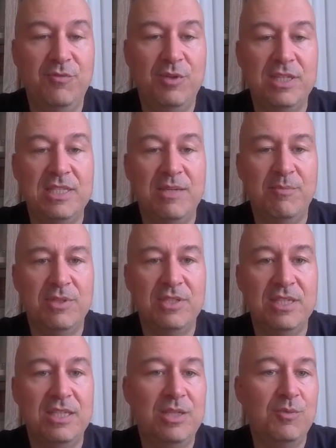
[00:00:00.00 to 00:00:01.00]
for example,
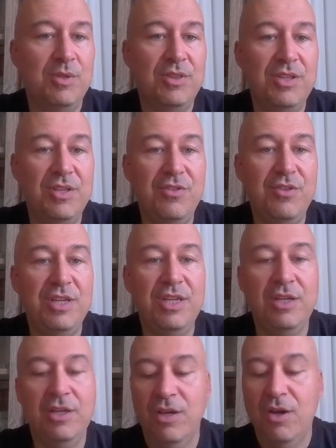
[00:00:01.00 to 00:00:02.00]
starting with
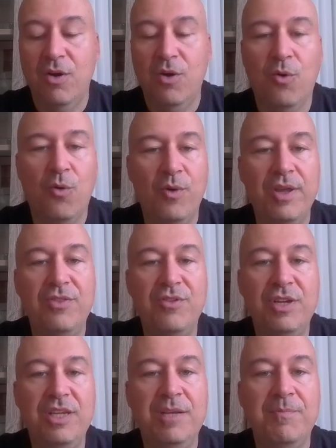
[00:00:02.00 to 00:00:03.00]
d3 or
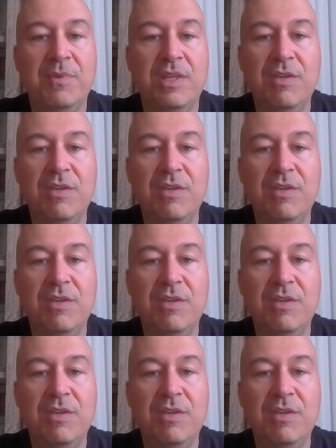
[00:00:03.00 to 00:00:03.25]
a3,